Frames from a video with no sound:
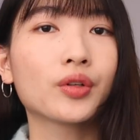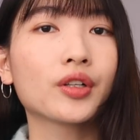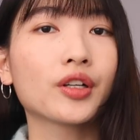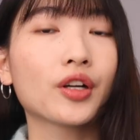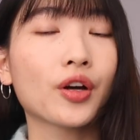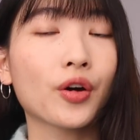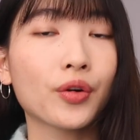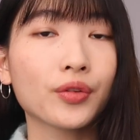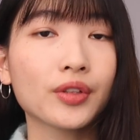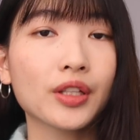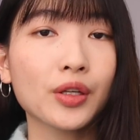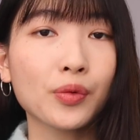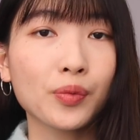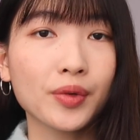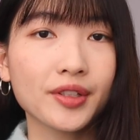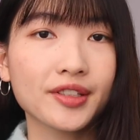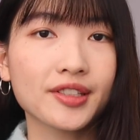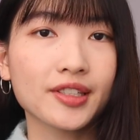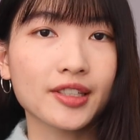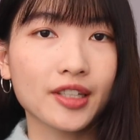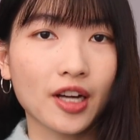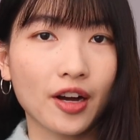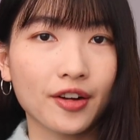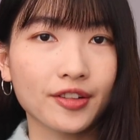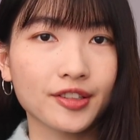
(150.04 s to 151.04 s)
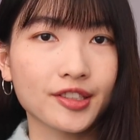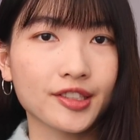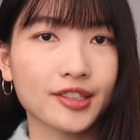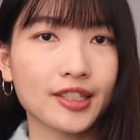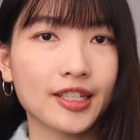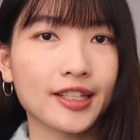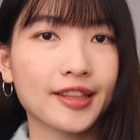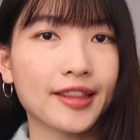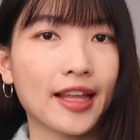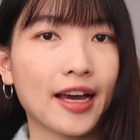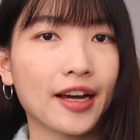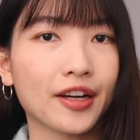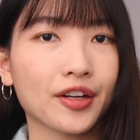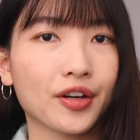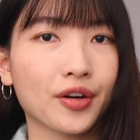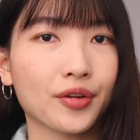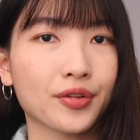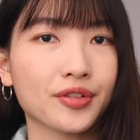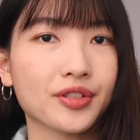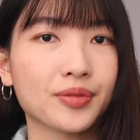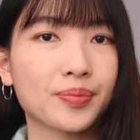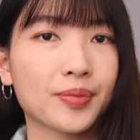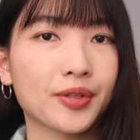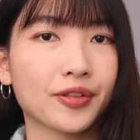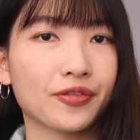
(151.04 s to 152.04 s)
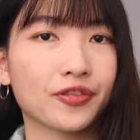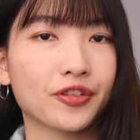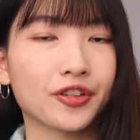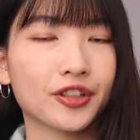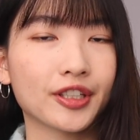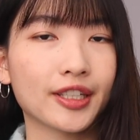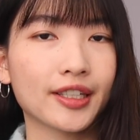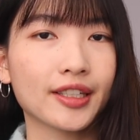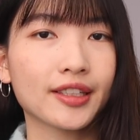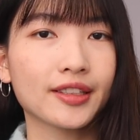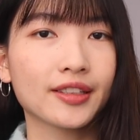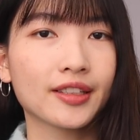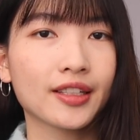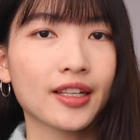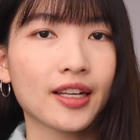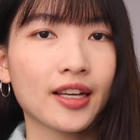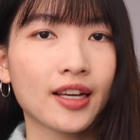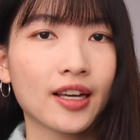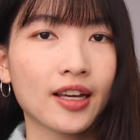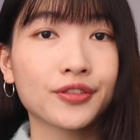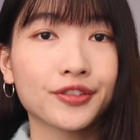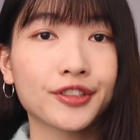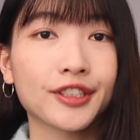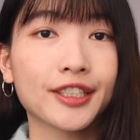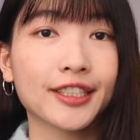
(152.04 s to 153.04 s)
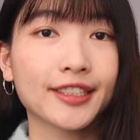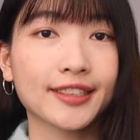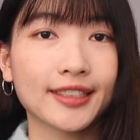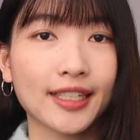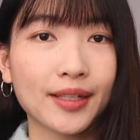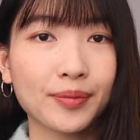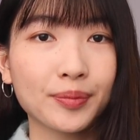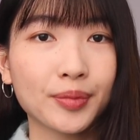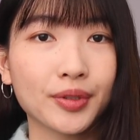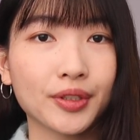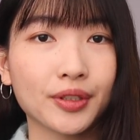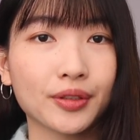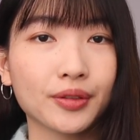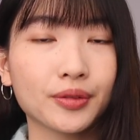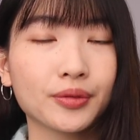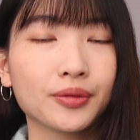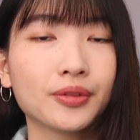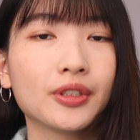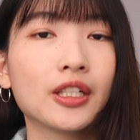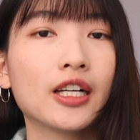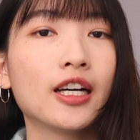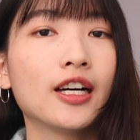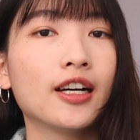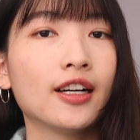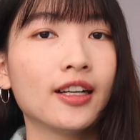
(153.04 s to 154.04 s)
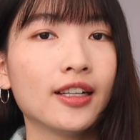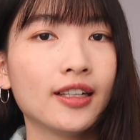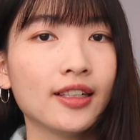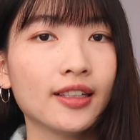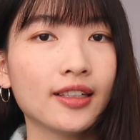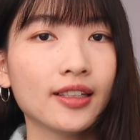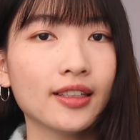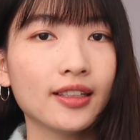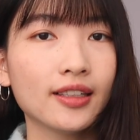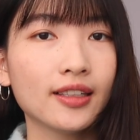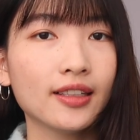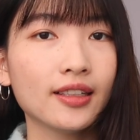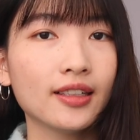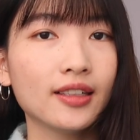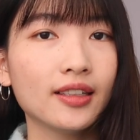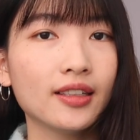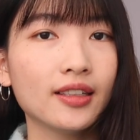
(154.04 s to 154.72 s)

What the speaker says: only with the consonant that goes before it. For example, h